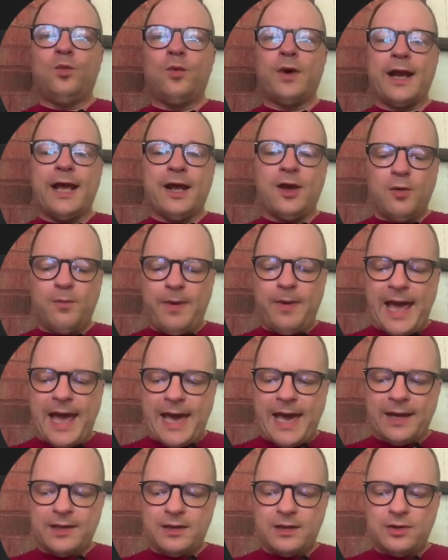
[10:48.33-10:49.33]
I go
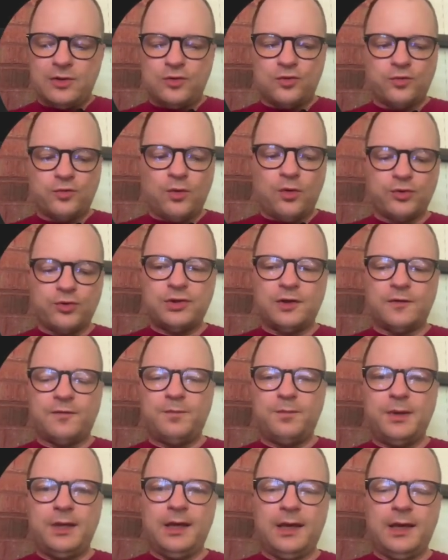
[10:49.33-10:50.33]
back,
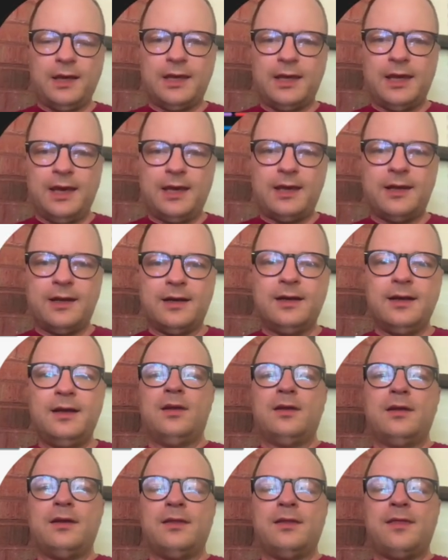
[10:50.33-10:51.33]
Control-Shift-P again,
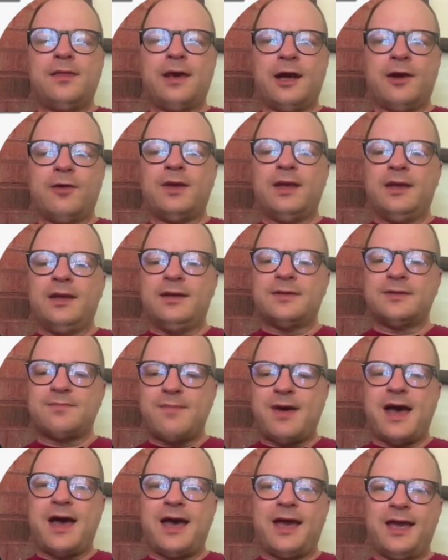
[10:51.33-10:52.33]
there is
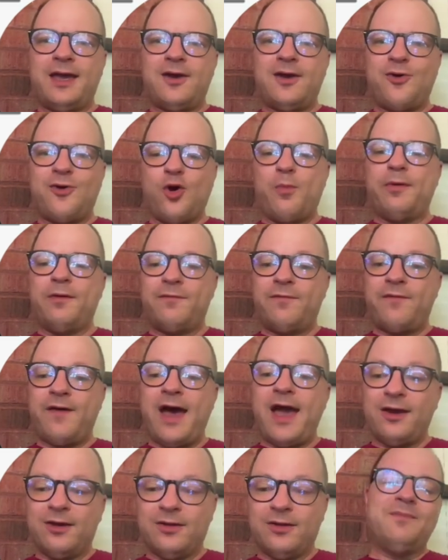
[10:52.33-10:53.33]
my open
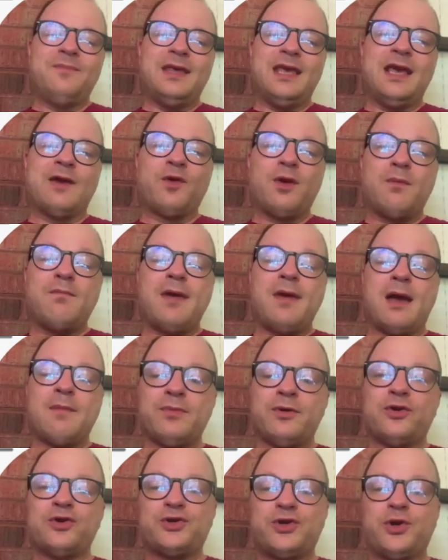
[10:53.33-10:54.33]
file. It
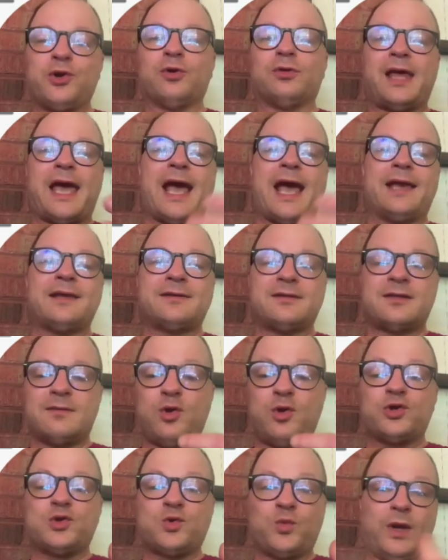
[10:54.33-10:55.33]
remembers your
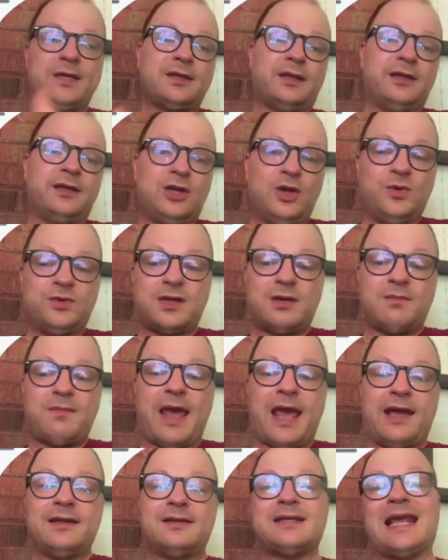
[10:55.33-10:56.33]
most recently used
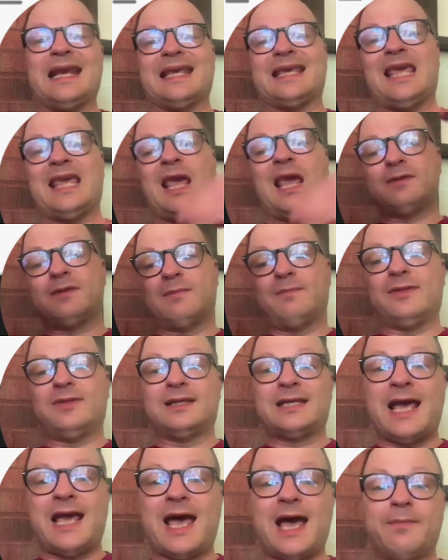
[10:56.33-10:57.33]
commands, and it keeps them at
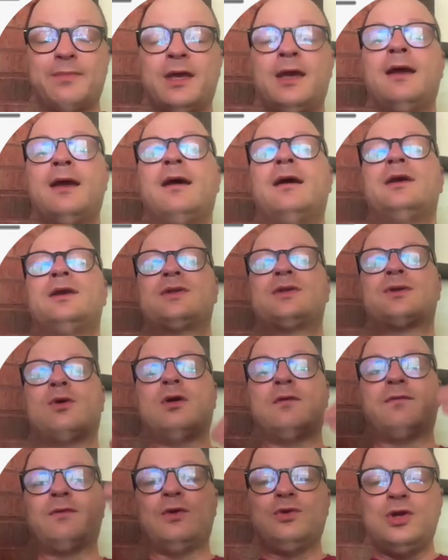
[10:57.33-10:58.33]
the top. So
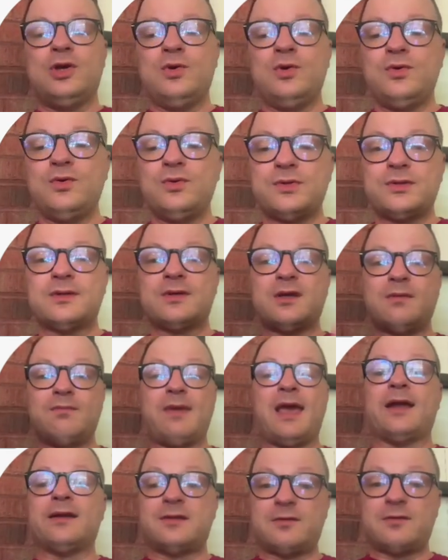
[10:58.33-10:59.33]
if you use
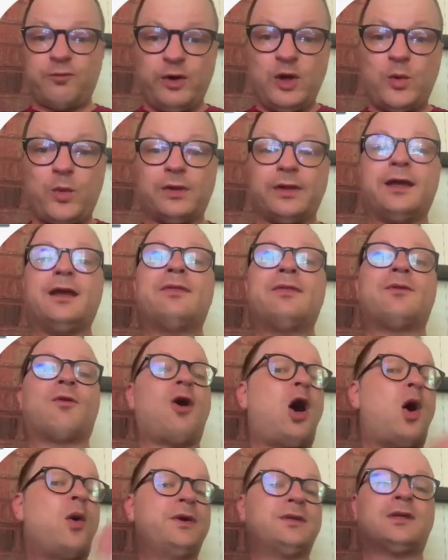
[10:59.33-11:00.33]
commands frequently, they're
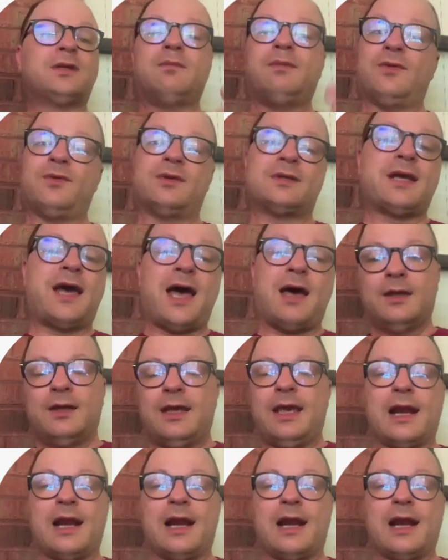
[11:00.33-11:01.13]
always going to be at the top.